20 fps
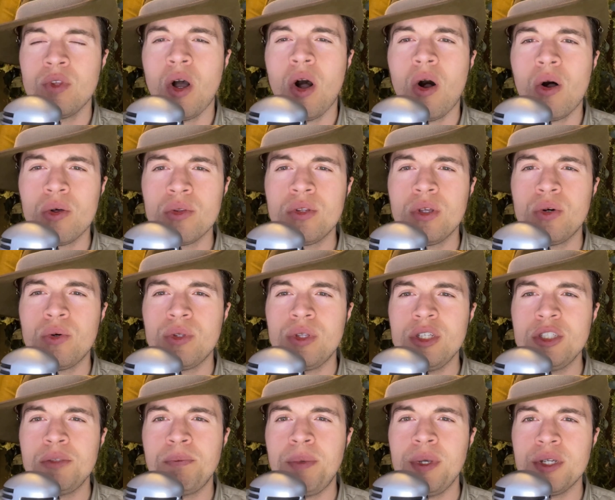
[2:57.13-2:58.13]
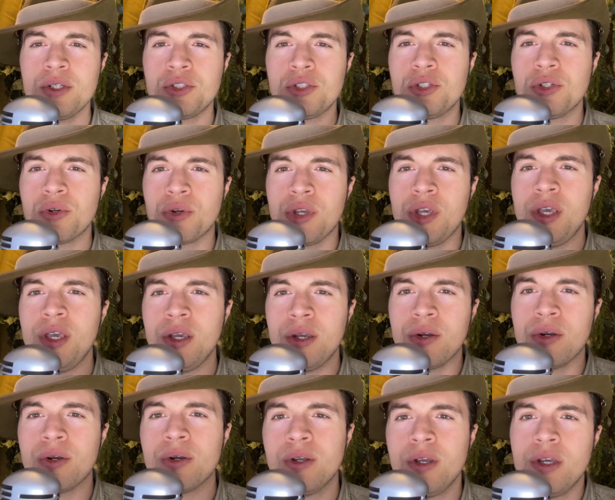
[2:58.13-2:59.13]
Although this picture
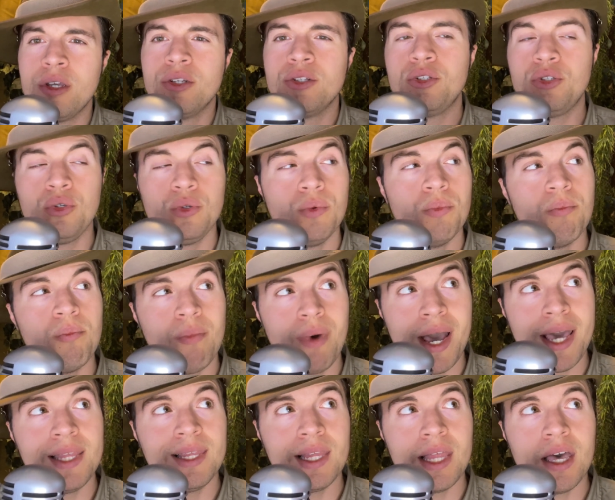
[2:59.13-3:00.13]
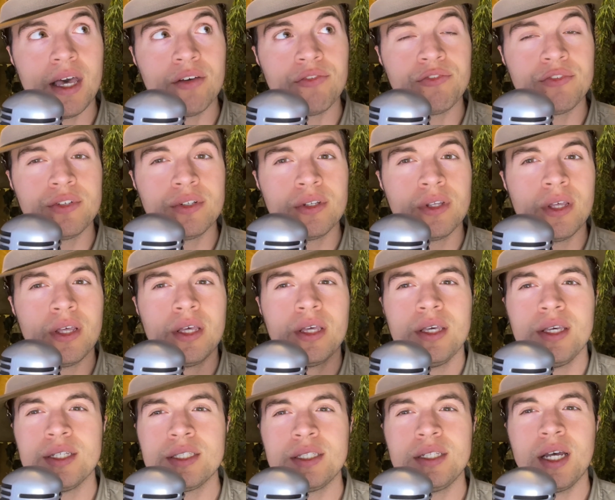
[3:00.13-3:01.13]
here, to my left,
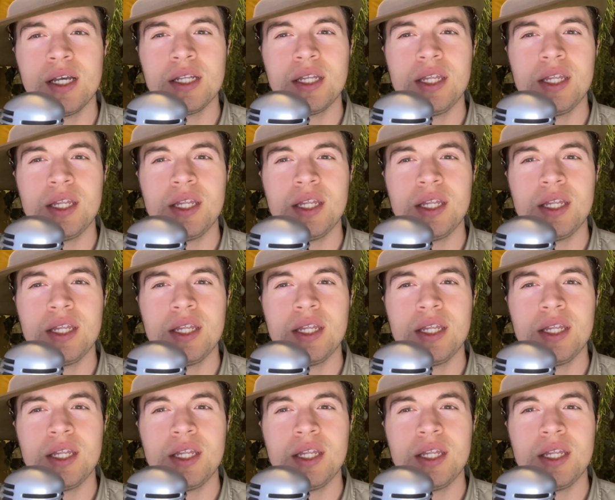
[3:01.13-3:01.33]
is not